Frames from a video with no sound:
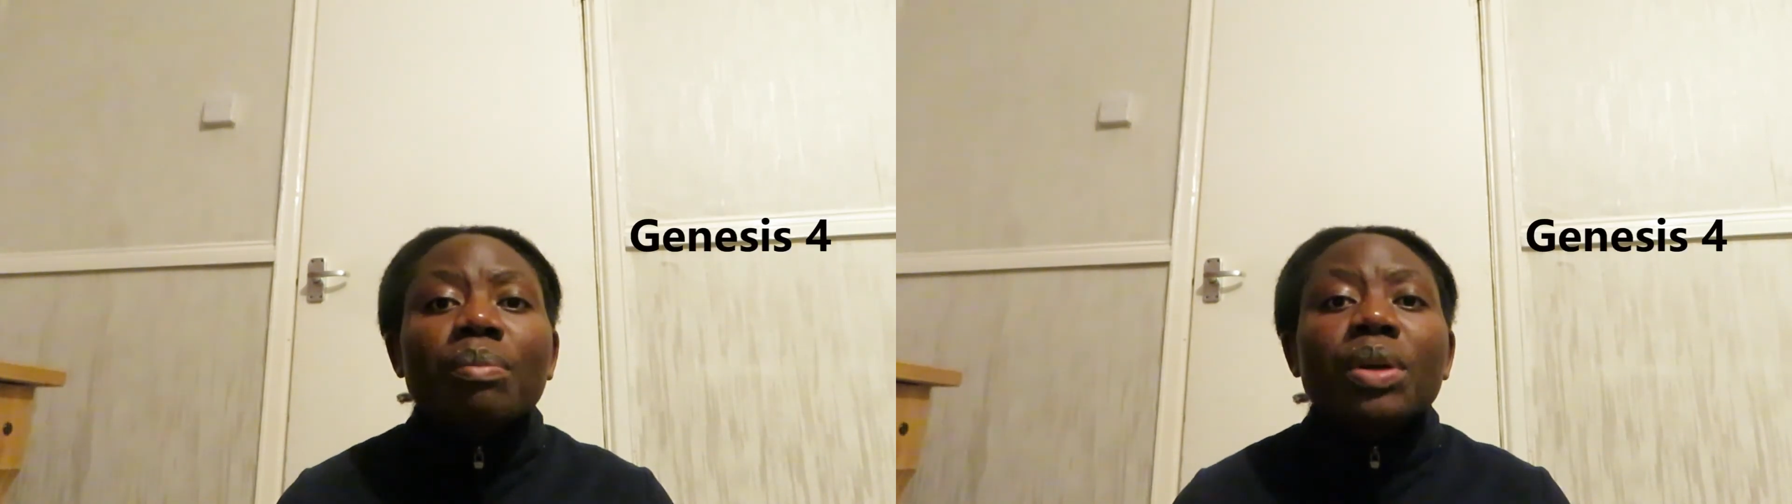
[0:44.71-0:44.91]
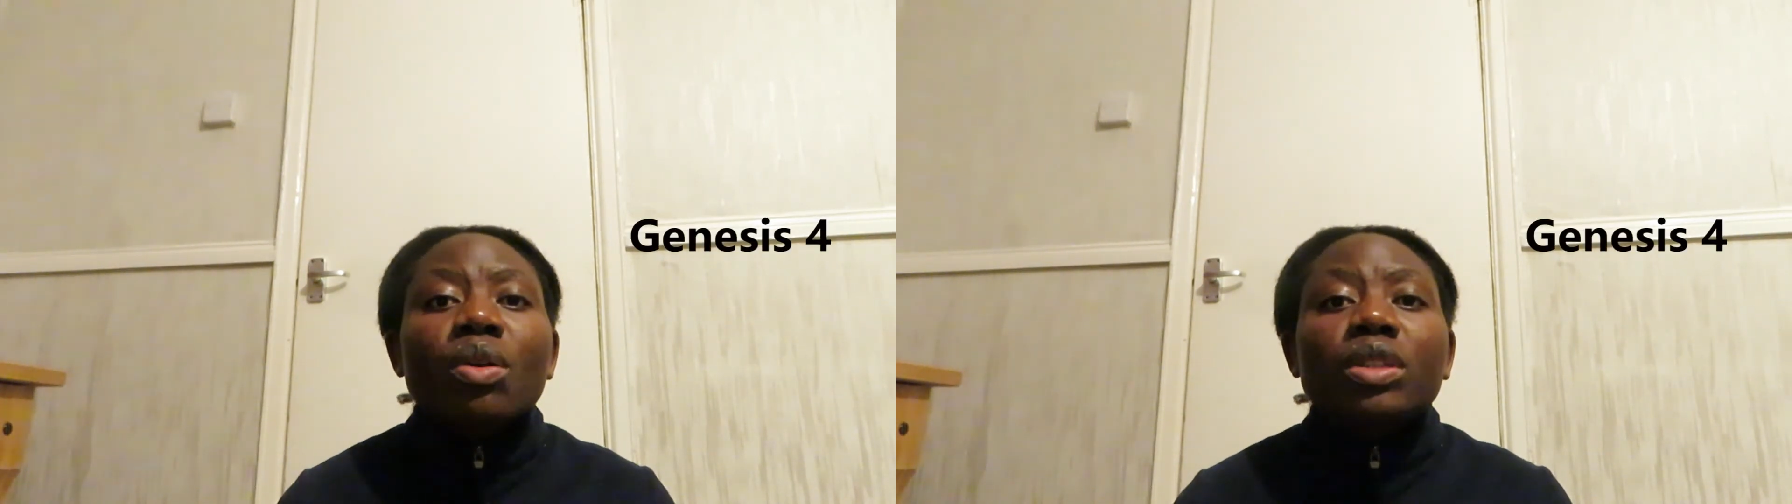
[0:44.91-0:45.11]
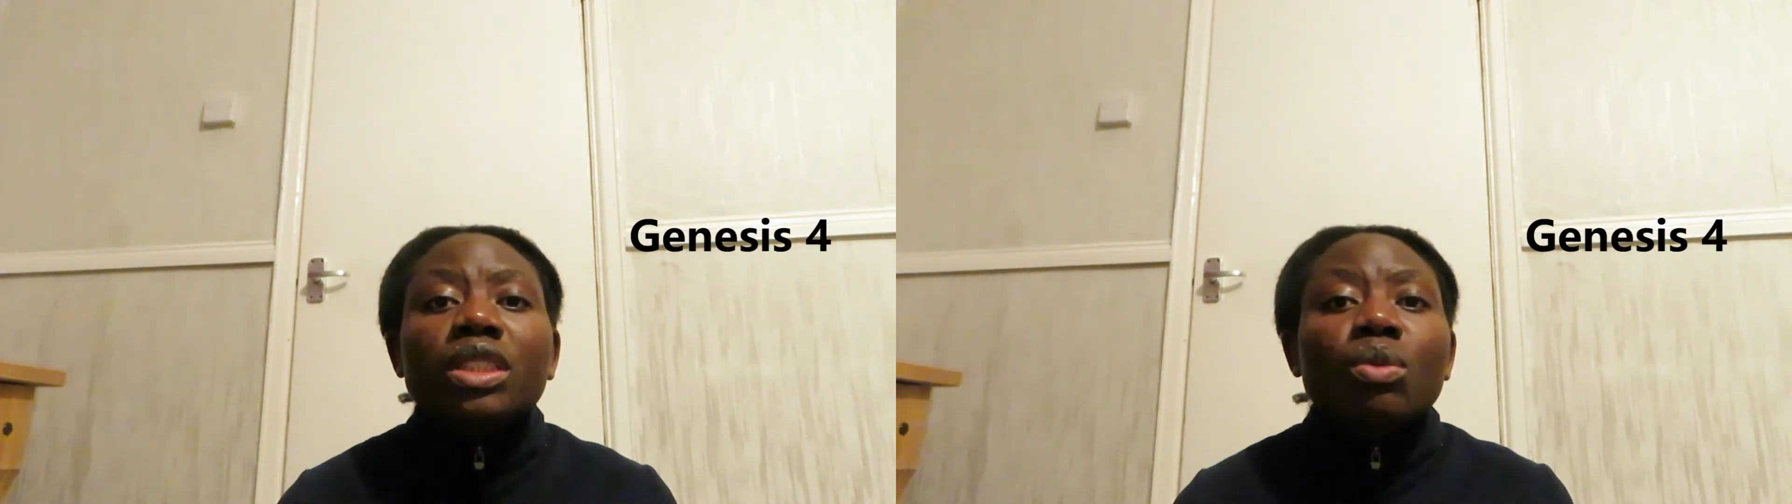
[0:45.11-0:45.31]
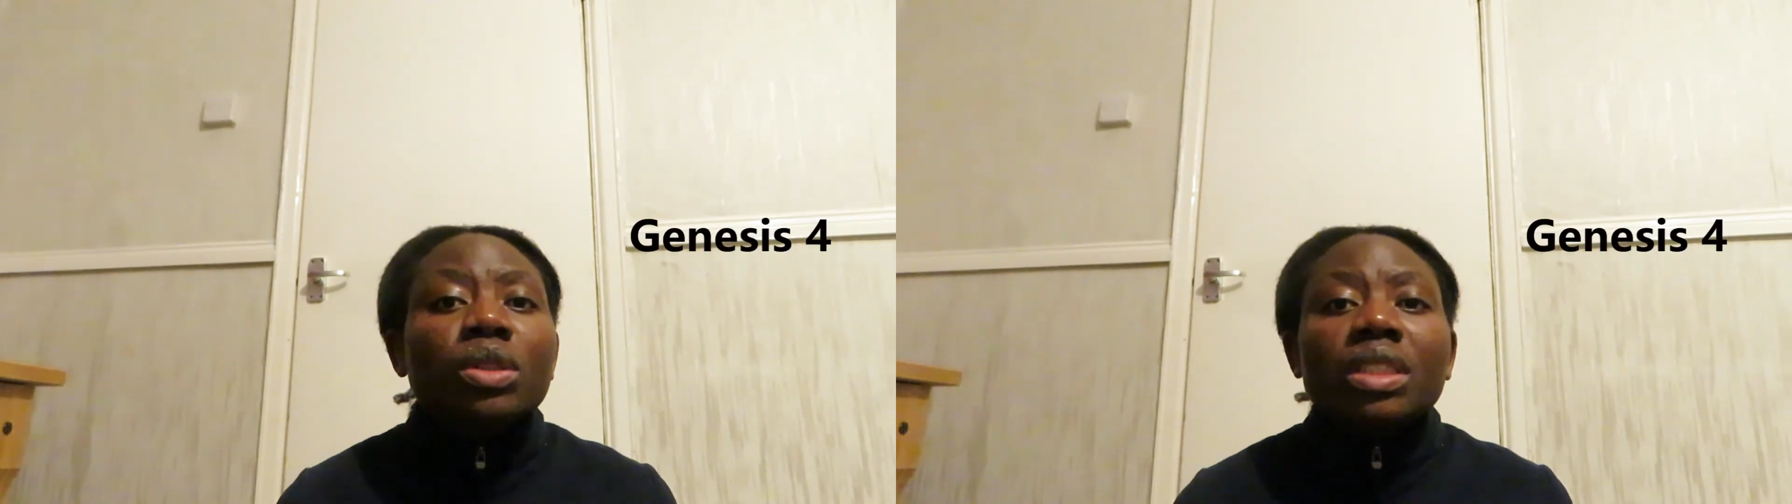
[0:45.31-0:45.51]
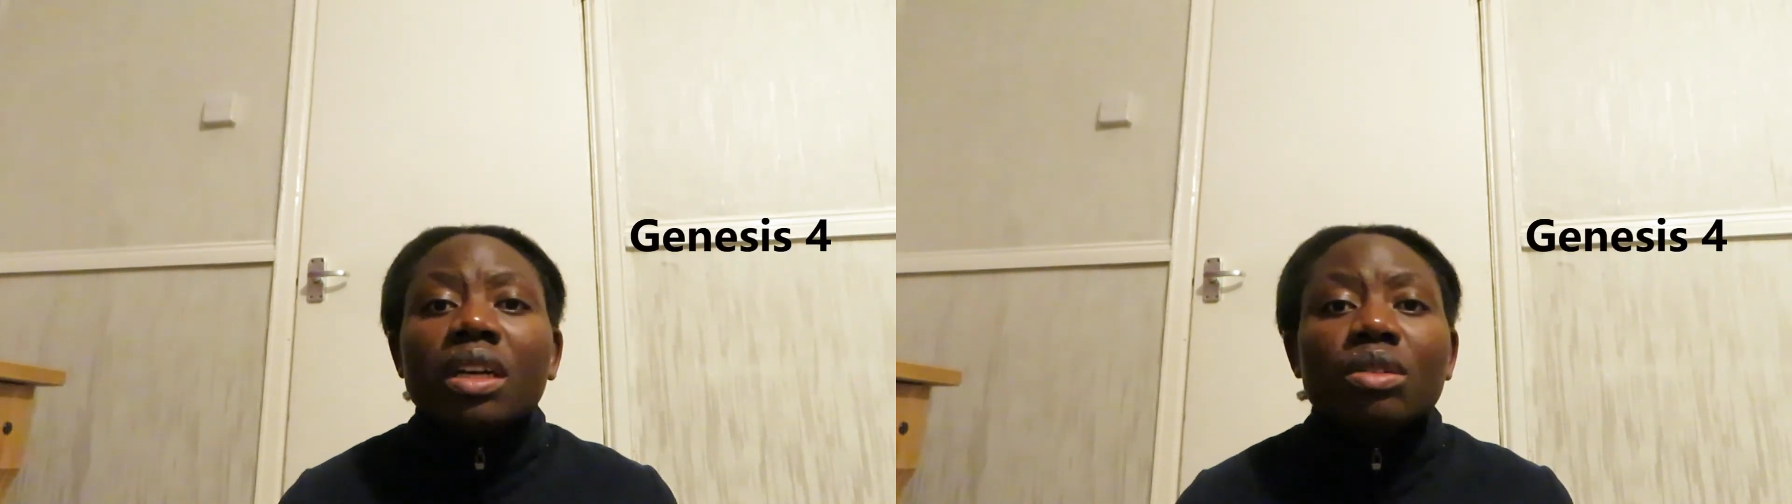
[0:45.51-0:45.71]
because he
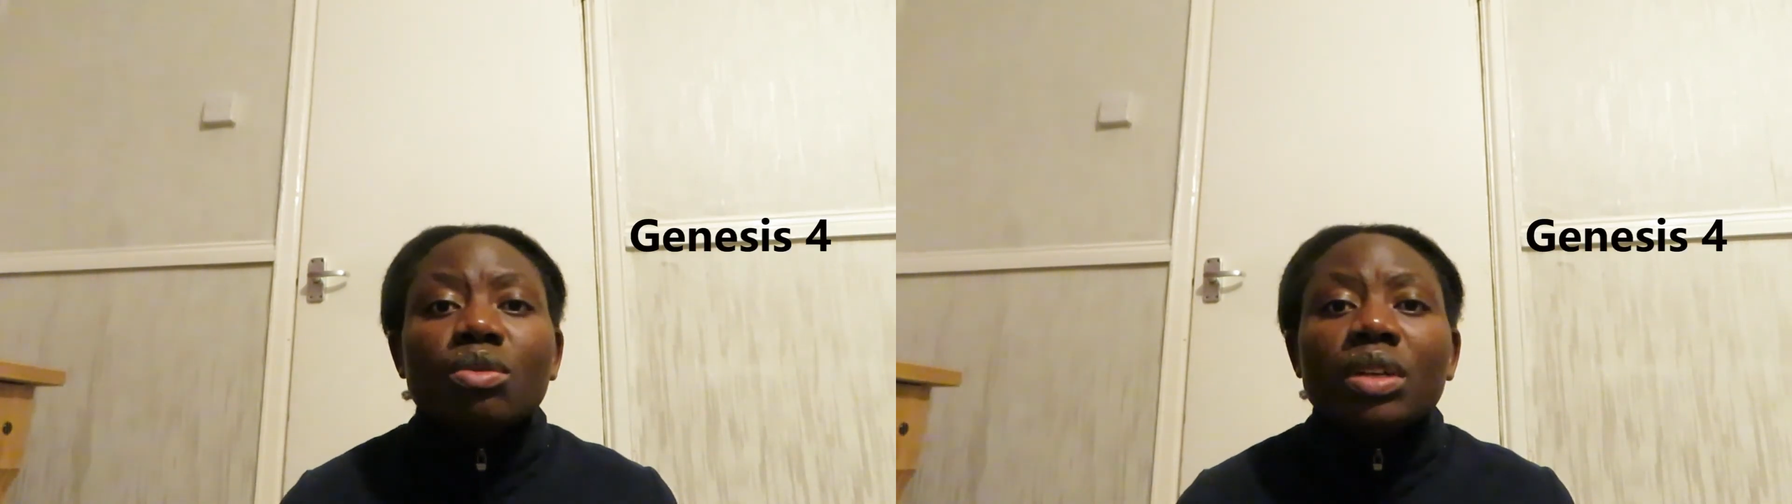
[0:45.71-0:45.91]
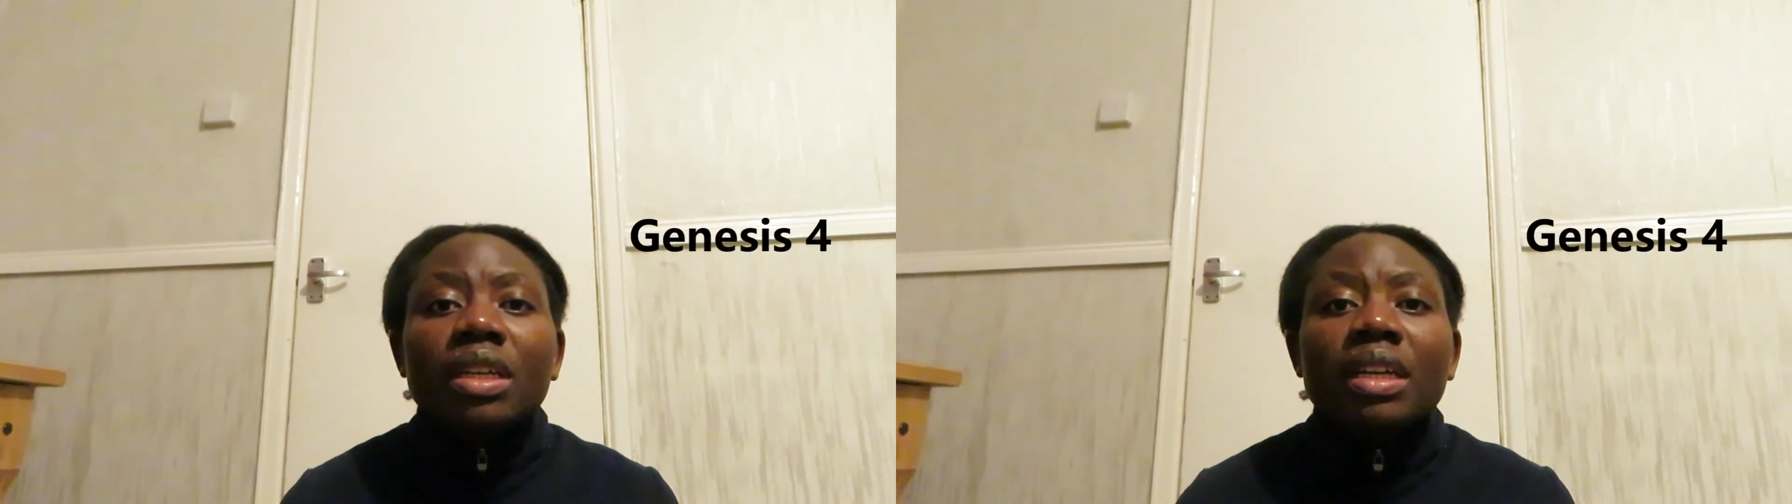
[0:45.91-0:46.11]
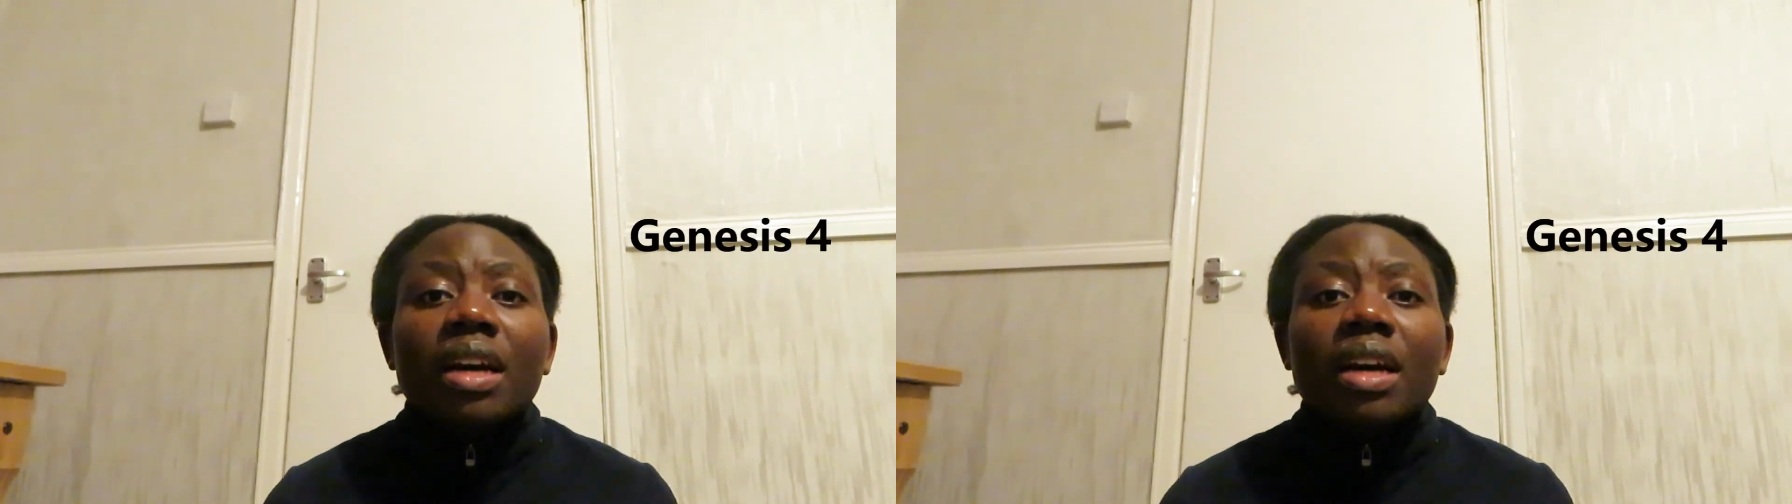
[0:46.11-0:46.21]
was angry,